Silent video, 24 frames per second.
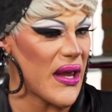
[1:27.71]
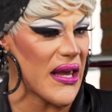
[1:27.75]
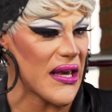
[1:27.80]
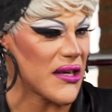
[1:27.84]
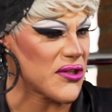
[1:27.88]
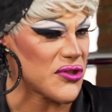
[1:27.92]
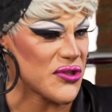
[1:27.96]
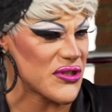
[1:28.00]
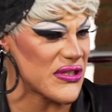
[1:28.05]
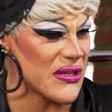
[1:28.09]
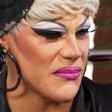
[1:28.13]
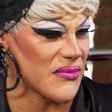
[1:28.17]

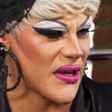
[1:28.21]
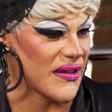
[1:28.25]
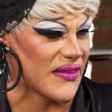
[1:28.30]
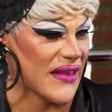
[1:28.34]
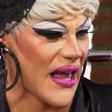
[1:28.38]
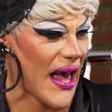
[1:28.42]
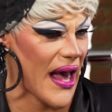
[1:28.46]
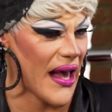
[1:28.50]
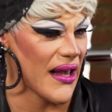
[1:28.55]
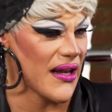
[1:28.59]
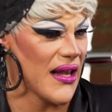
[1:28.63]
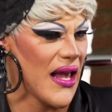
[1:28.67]
wigs or something
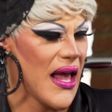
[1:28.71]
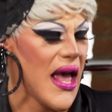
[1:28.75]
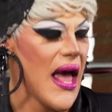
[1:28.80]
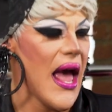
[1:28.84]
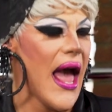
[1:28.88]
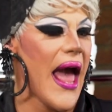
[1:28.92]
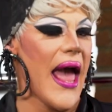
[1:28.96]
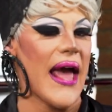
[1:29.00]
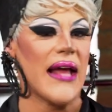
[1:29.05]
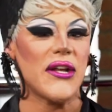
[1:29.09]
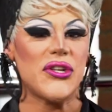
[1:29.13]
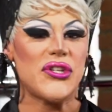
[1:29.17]
like that.
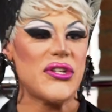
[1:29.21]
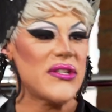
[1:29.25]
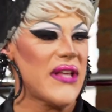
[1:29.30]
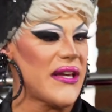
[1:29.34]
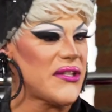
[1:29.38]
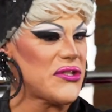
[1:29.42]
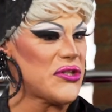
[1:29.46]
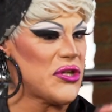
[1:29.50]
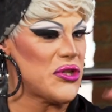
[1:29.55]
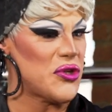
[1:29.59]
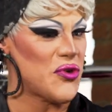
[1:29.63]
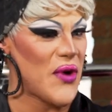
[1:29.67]
Uh-huh. And she
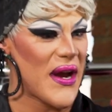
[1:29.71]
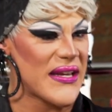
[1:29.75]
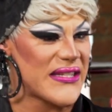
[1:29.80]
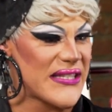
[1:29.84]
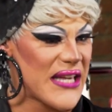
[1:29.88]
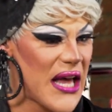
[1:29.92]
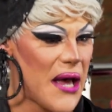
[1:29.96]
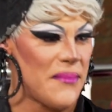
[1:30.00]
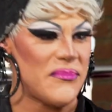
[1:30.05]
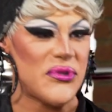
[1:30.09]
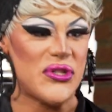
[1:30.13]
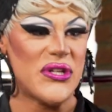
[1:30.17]
likes to
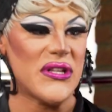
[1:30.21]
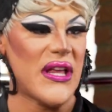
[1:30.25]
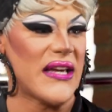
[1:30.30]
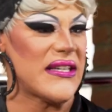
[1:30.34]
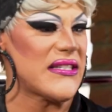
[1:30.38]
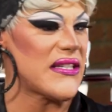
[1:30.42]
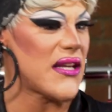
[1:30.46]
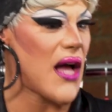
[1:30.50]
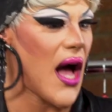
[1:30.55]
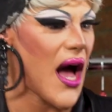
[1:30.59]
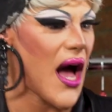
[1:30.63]
dress up. She likes